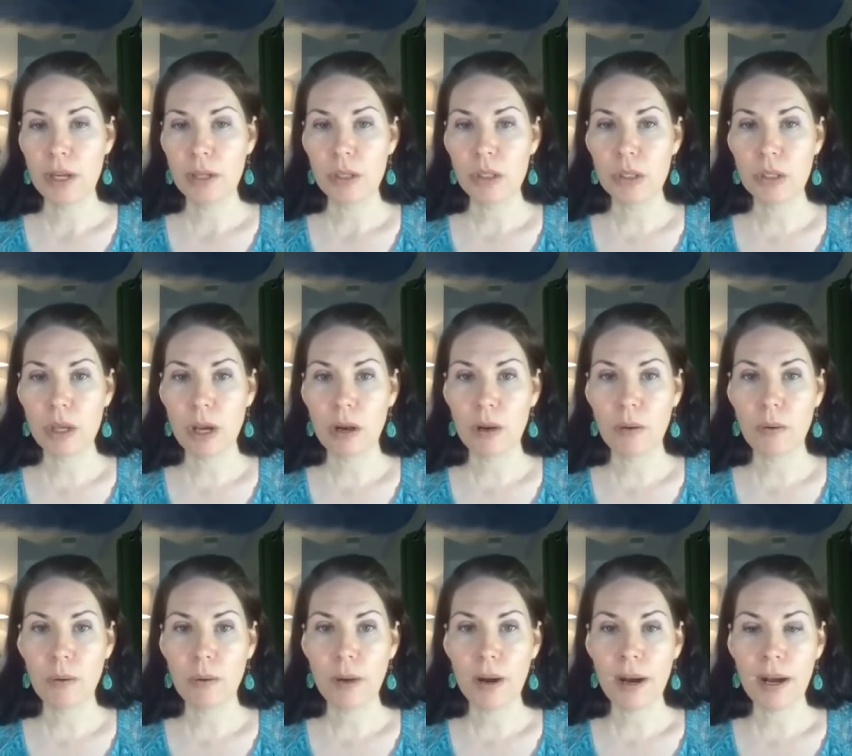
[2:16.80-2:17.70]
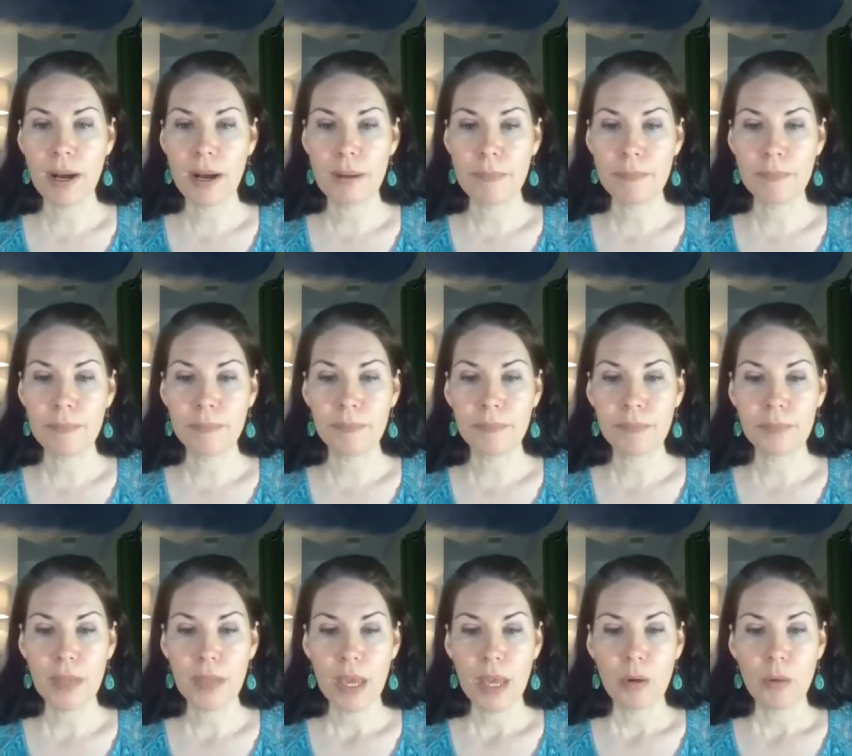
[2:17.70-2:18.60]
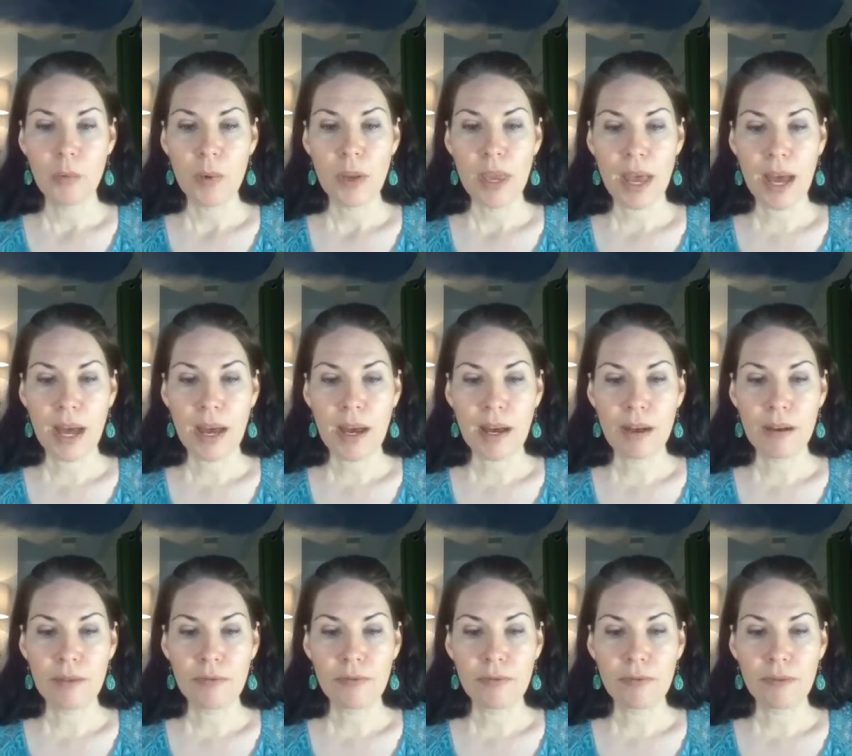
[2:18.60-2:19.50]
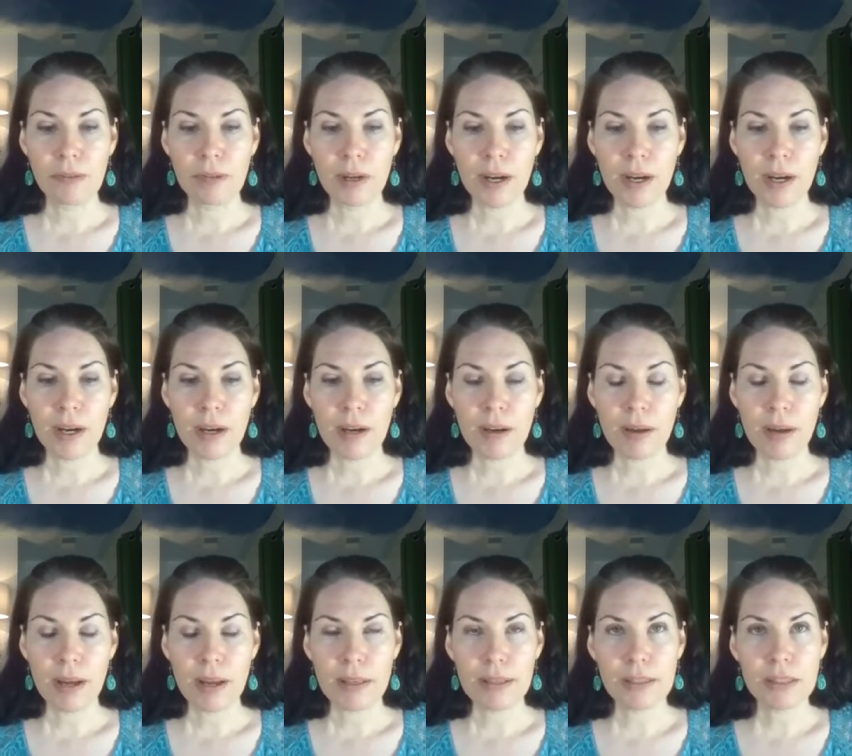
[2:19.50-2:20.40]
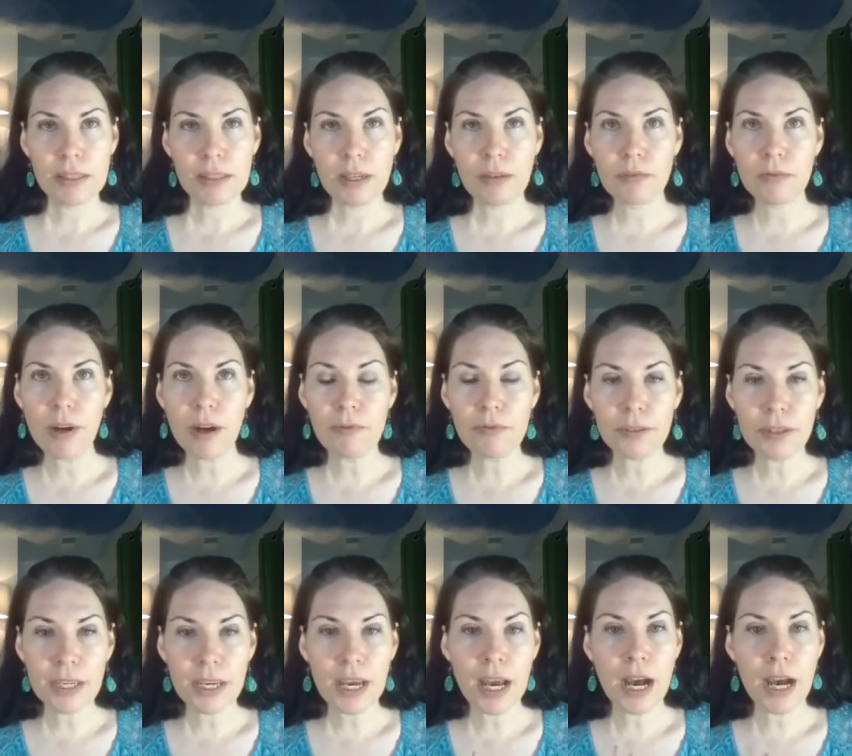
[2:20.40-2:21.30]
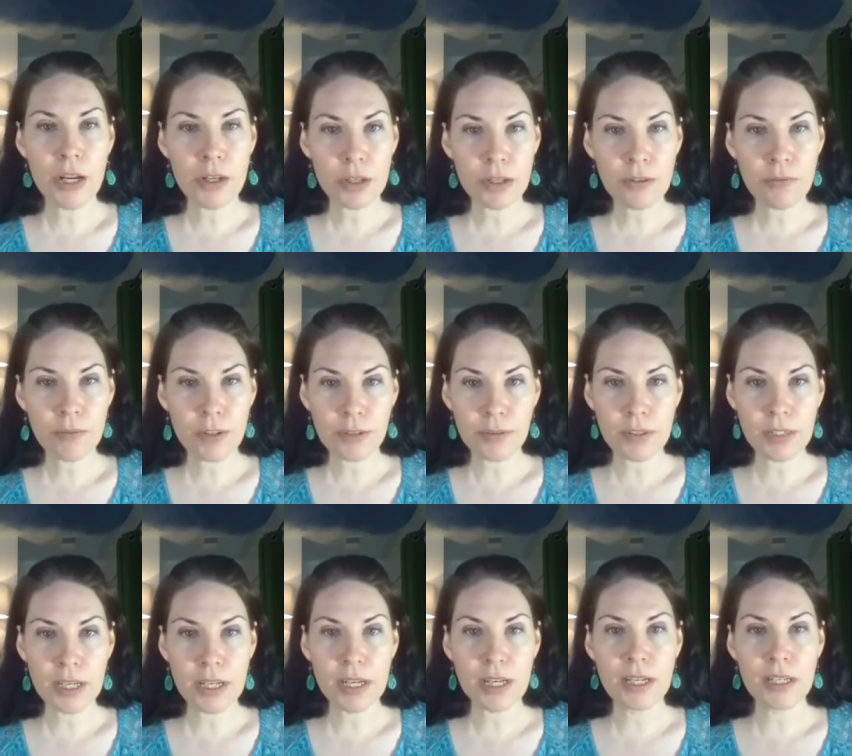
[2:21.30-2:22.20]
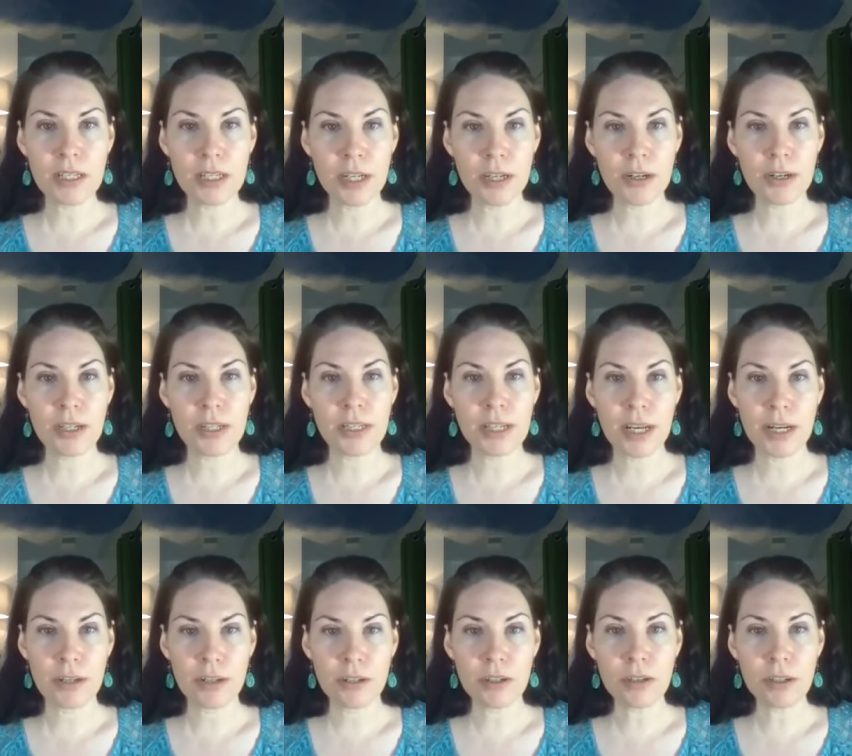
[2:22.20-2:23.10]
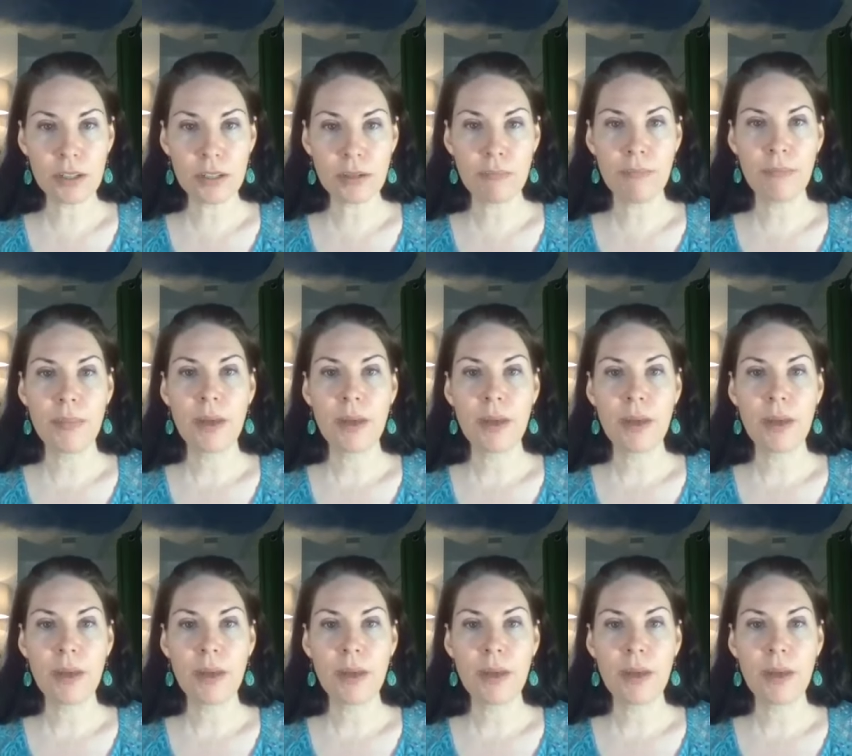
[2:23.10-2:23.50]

So um, we have uh, roughly 150 interior designers.